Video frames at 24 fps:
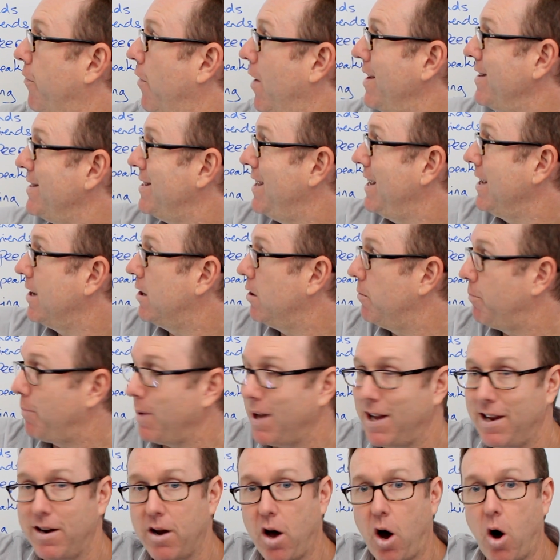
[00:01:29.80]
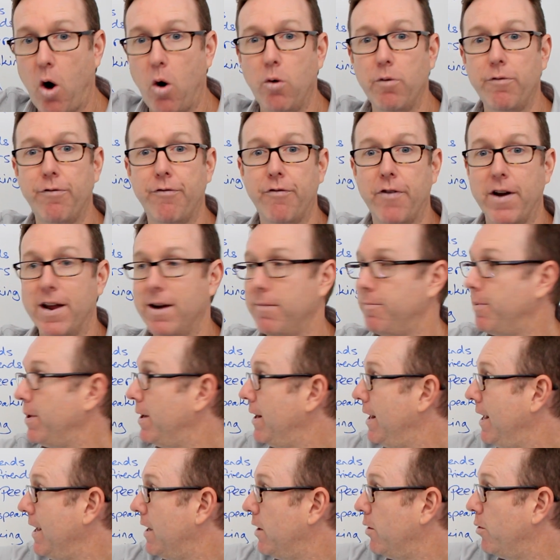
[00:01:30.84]
friend, he could be an old friend, but
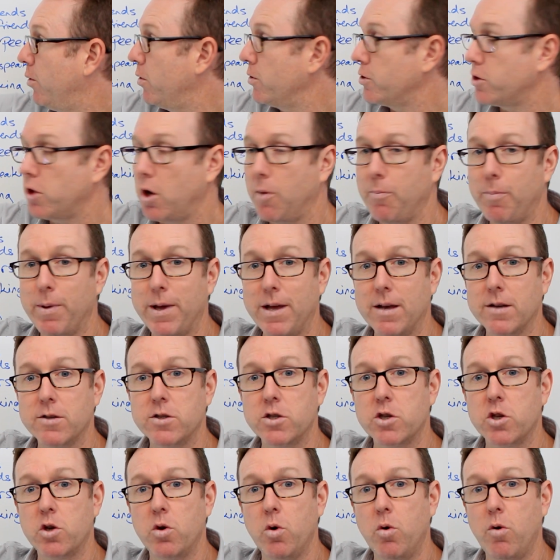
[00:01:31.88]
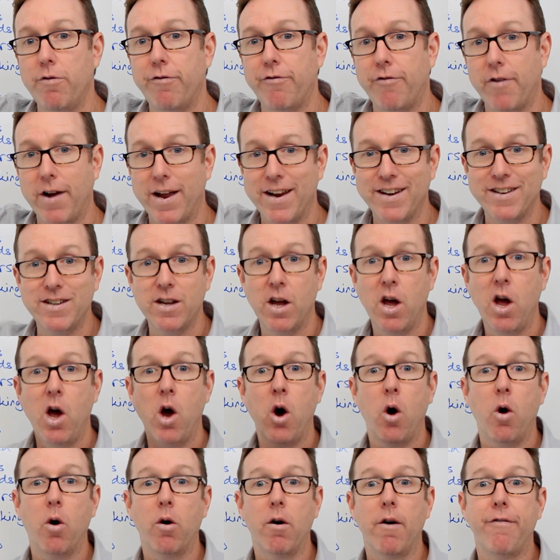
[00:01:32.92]
he could also be a school friend
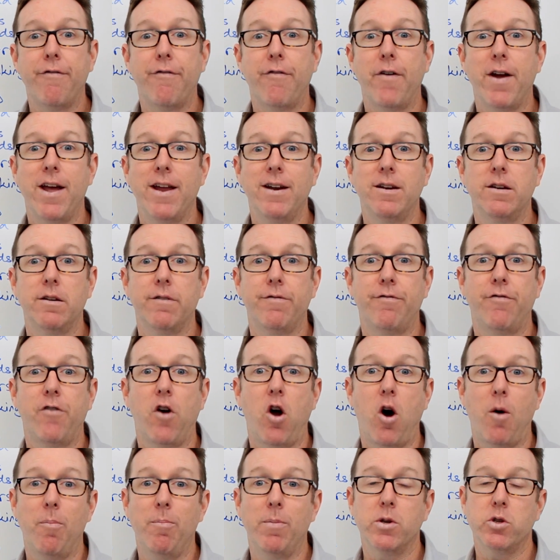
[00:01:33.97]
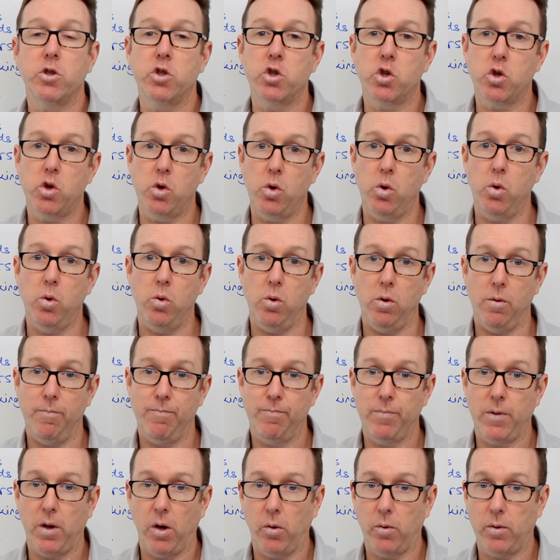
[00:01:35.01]
or a friend from school,
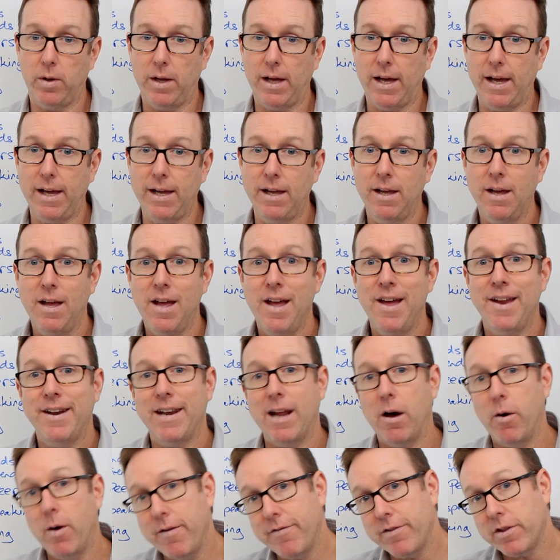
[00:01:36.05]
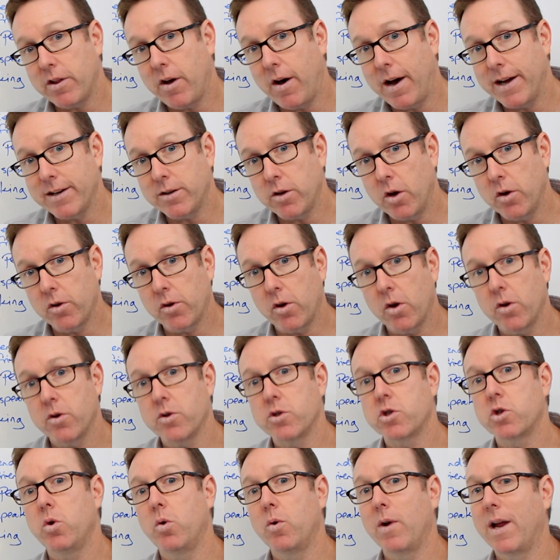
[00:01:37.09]
okay? Now, even though I don't go to
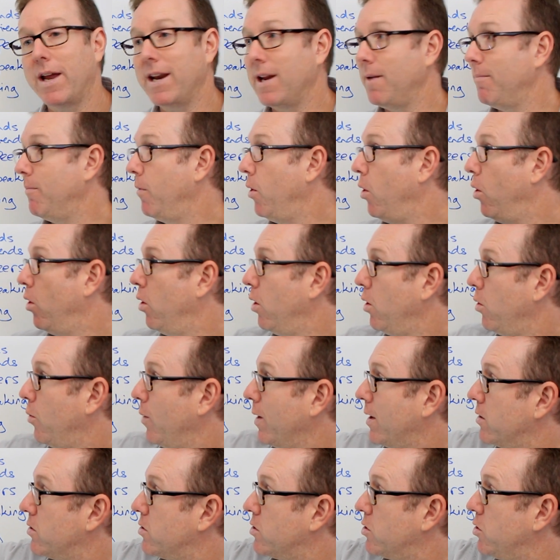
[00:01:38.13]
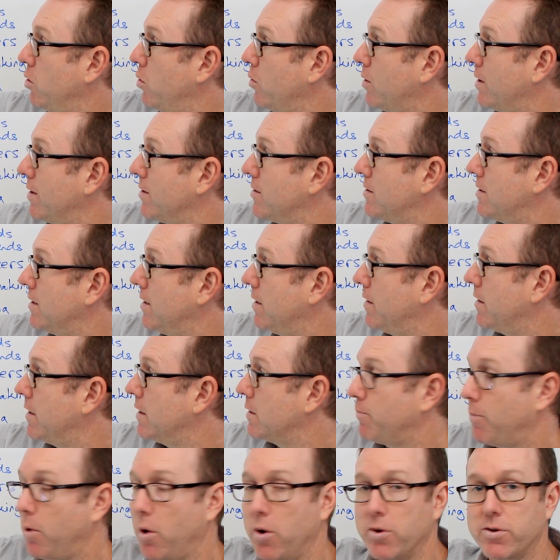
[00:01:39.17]
school anymore, we could still consider
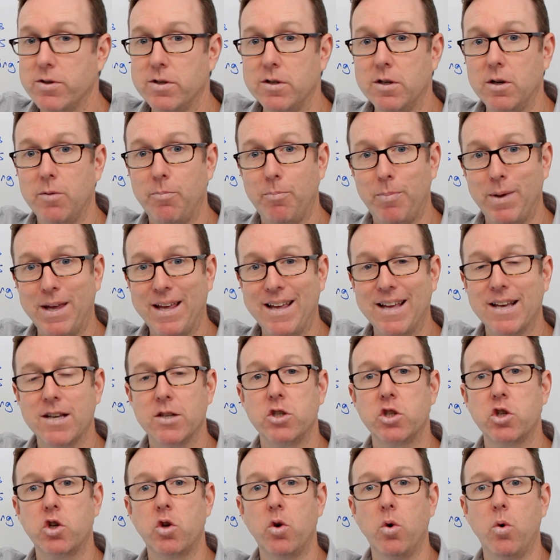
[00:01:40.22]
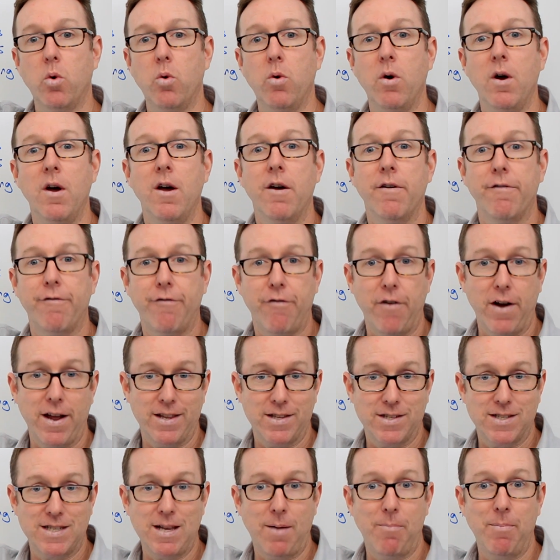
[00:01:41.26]
this person to be a school
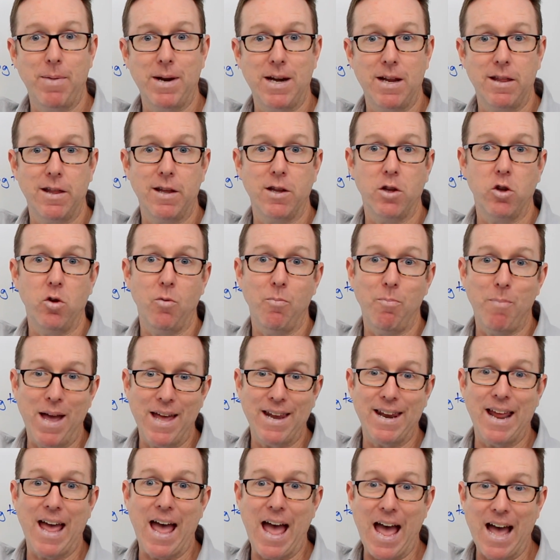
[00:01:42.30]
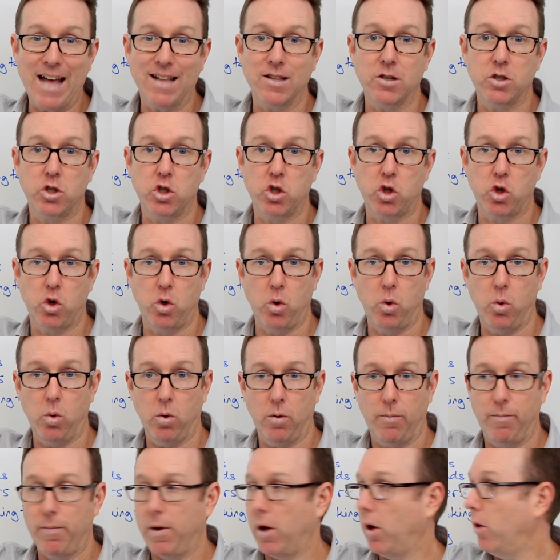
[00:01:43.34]
friend, somebody that you met at
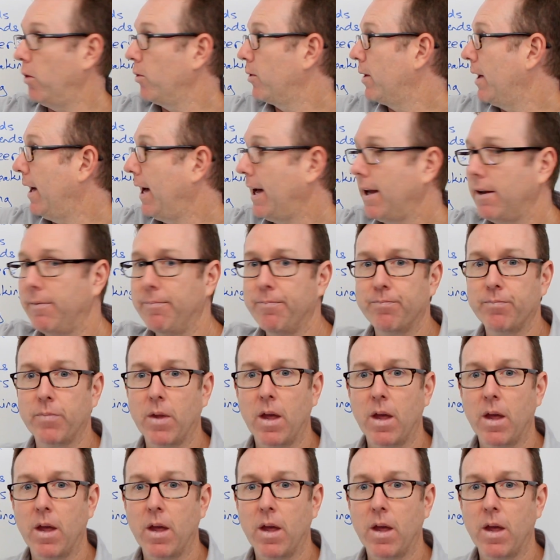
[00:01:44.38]
school, okay?